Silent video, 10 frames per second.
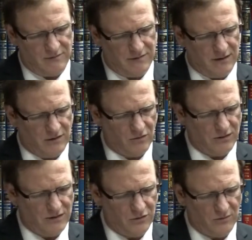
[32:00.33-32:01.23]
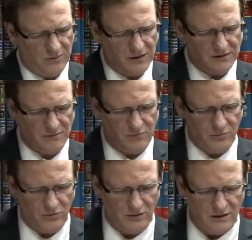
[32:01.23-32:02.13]
the Kohen Gadol brings a
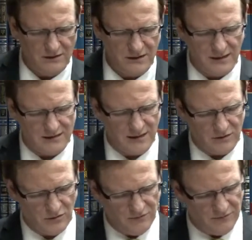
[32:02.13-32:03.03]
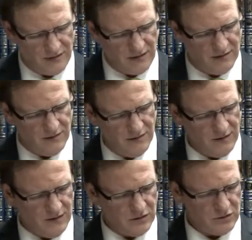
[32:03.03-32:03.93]
bull as a chatat offering
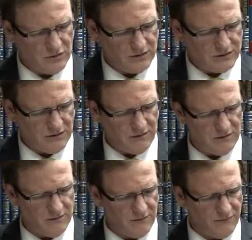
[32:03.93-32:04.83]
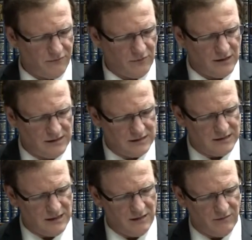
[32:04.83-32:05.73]
to atone for his
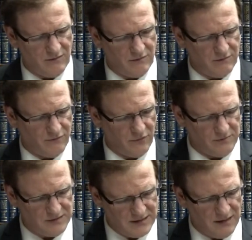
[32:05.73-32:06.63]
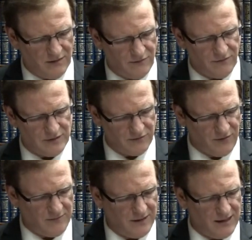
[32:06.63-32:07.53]
sin for himself, his
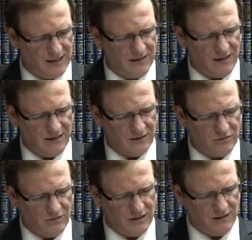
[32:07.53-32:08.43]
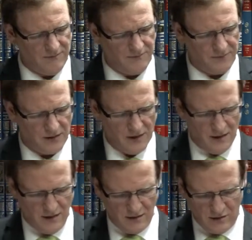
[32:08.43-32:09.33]
family, and other Kohanim,
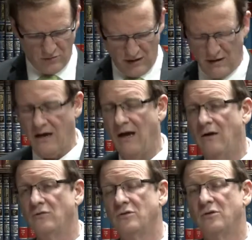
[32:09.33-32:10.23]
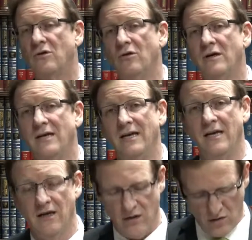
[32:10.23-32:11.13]
the Torah allows only
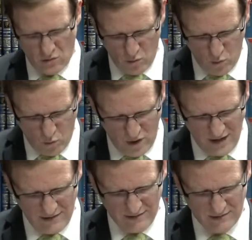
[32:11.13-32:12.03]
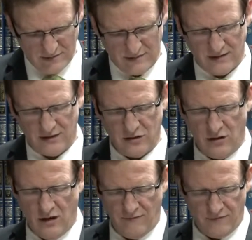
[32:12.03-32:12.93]
one such
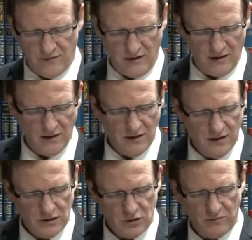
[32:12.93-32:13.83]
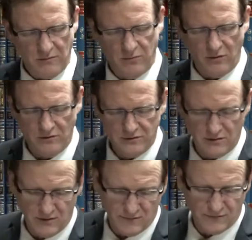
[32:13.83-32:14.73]
offering to be brought. So
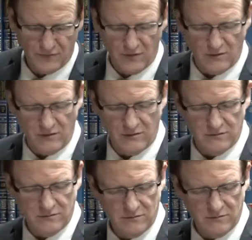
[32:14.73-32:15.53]
the 4